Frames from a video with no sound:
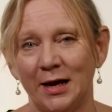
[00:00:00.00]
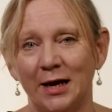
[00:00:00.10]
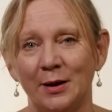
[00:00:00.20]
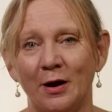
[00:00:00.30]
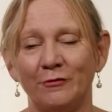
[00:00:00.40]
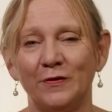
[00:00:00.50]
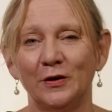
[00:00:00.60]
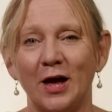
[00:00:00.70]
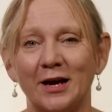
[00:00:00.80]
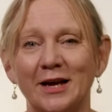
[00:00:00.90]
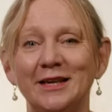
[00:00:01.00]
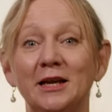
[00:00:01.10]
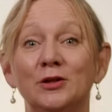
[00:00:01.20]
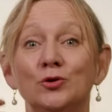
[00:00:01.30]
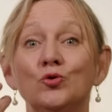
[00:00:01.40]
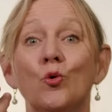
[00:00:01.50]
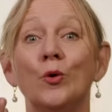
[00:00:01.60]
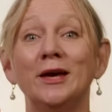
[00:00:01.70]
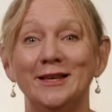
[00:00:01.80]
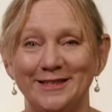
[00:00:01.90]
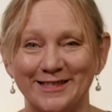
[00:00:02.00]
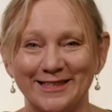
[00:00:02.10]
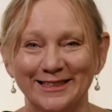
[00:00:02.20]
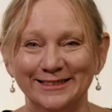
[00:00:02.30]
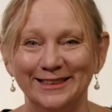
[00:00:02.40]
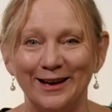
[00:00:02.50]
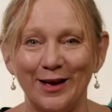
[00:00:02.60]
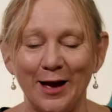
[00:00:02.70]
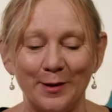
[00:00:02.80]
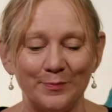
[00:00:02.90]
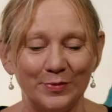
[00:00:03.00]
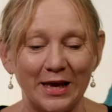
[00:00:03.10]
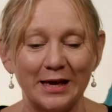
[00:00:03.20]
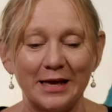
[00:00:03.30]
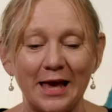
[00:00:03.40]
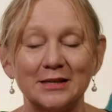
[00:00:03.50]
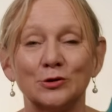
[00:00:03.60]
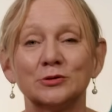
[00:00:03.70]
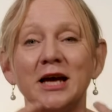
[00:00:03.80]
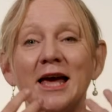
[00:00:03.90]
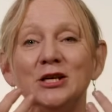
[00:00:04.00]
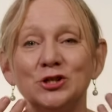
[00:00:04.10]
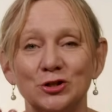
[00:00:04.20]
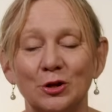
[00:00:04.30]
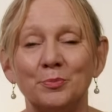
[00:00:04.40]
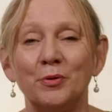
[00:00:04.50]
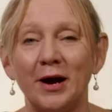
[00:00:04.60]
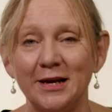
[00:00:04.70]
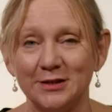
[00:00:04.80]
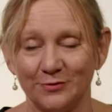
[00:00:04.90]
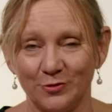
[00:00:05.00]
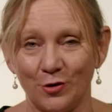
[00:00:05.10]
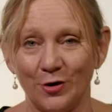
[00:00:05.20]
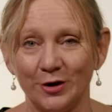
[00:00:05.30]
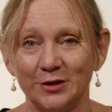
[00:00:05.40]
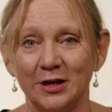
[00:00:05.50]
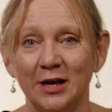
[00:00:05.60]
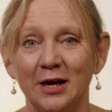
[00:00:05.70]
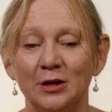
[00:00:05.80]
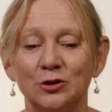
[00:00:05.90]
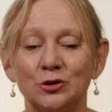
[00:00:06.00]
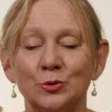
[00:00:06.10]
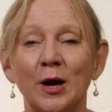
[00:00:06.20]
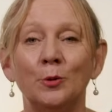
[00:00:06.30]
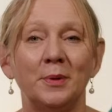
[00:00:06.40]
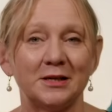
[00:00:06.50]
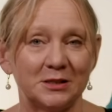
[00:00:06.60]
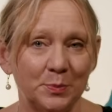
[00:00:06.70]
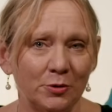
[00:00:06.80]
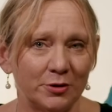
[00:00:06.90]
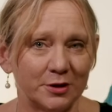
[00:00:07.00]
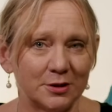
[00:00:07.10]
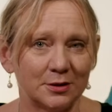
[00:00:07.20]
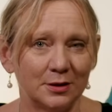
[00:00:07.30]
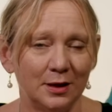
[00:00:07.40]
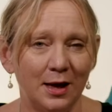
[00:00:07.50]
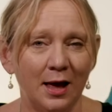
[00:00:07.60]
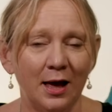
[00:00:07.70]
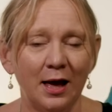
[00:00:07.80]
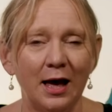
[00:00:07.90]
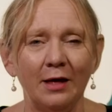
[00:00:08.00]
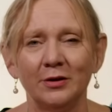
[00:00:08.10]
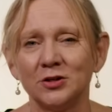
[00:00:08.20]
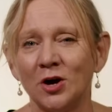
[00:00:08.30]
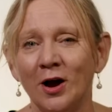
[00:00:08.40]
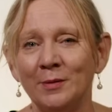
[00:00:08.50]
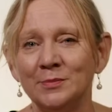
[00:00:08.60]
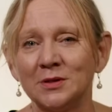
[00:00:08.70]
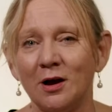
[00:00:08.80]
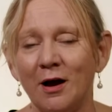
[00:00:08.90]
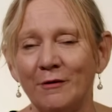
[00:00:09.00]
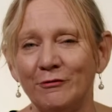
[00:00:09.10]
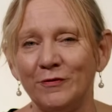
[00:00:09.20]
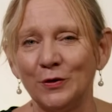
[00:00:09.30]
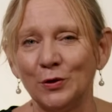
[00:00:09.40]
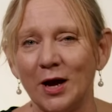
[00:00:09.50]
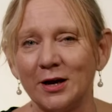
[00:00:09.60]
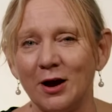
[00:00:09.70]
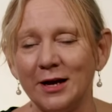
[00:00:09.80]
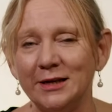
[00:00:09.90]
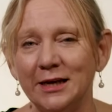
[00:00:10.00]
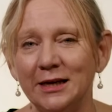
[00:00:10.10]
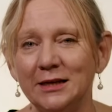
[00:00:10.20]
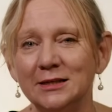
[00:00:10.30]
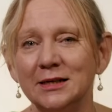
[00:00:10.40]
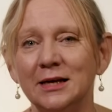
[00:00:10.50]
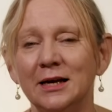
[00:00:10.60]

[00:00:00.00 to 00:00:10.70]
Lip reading: I feel like I need the noise, the exaltation, the praise of God to help my spirit. Other times I feel like I need